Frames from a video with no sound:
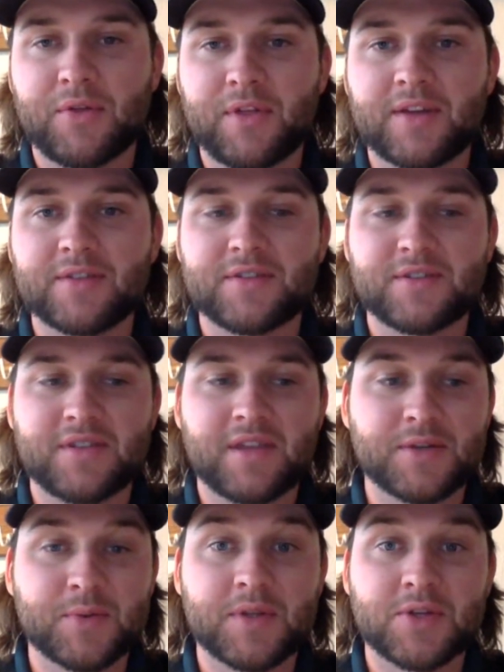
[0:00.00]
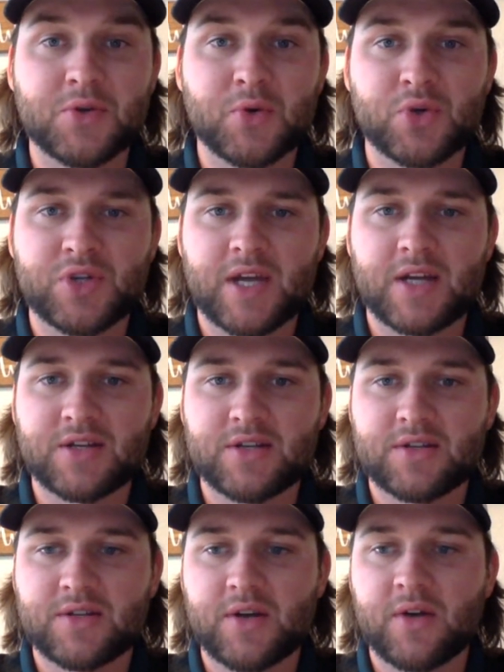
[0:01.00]
things with the school change.
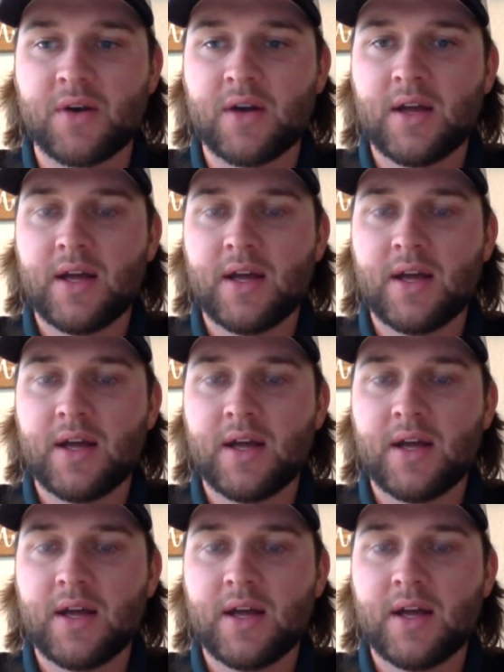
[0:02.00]
So,